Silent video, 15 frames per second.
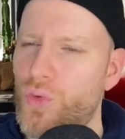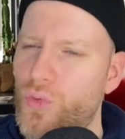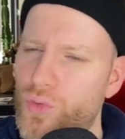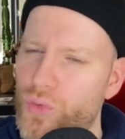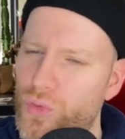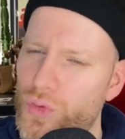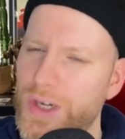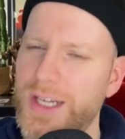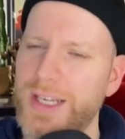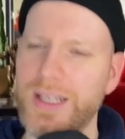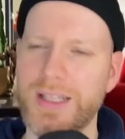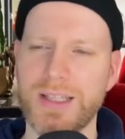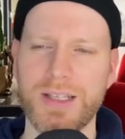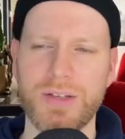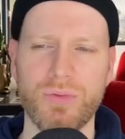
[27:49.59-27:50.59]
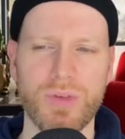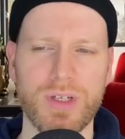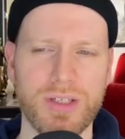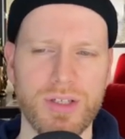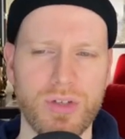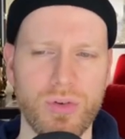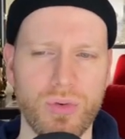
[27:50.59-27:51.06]
Really,
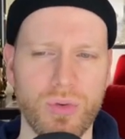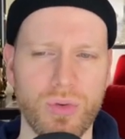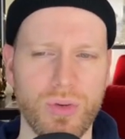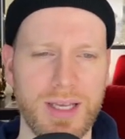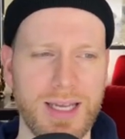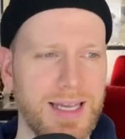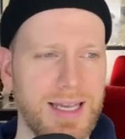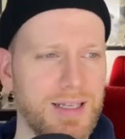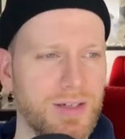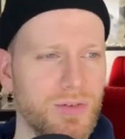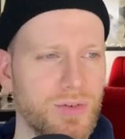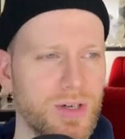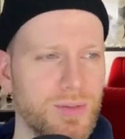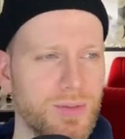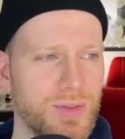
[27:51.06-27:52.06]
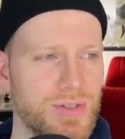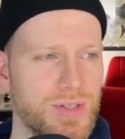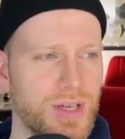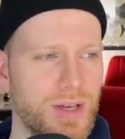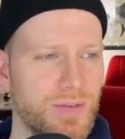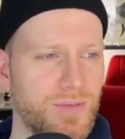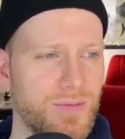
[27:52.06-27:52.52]
really cool and incredible
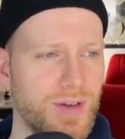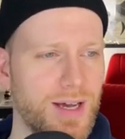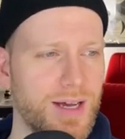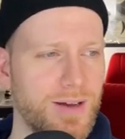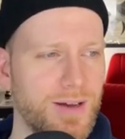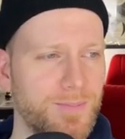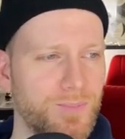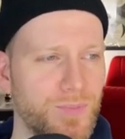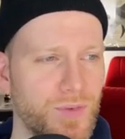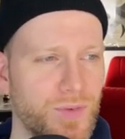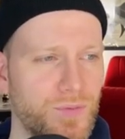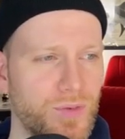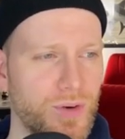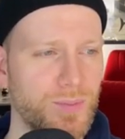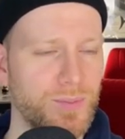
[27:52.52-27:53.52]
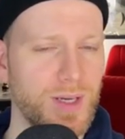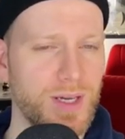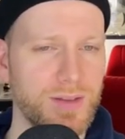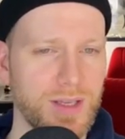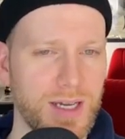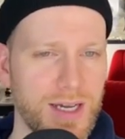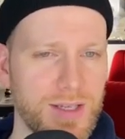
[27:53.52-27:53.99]
stuff um, from
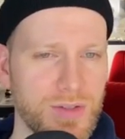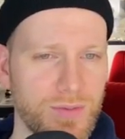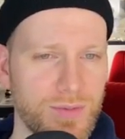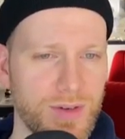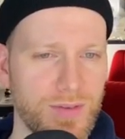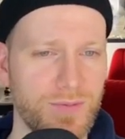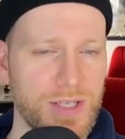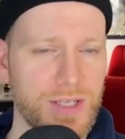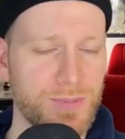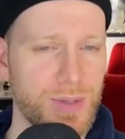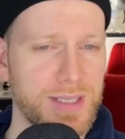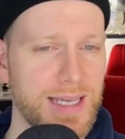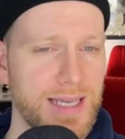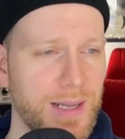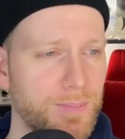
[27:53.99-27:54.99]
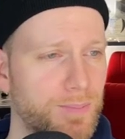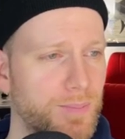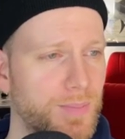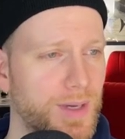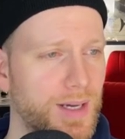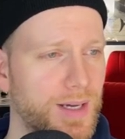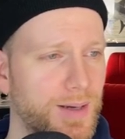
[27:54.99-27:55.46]
the guys over at Vice Press, and
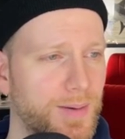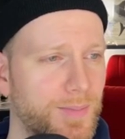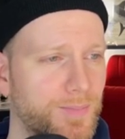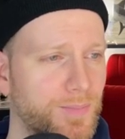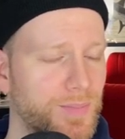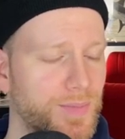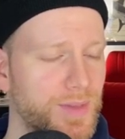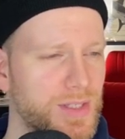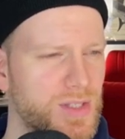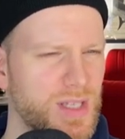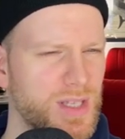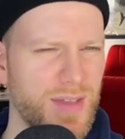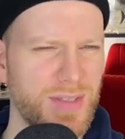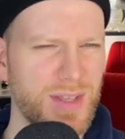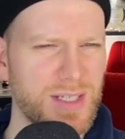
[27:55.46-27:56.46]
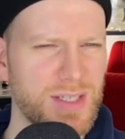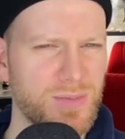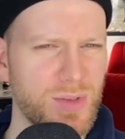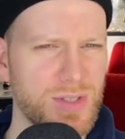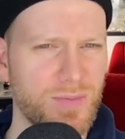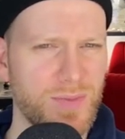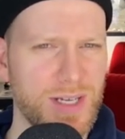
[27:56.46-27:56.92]
um, this is, I think this
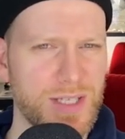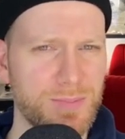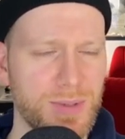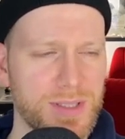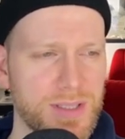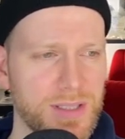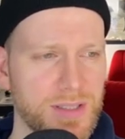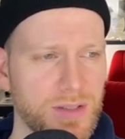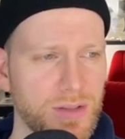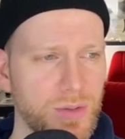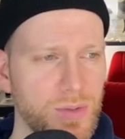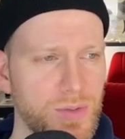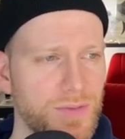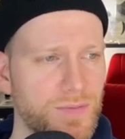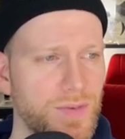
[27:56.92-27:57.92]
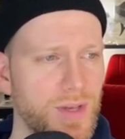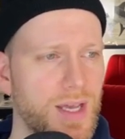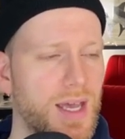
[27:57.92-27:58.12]
was a Vice Press exclusive,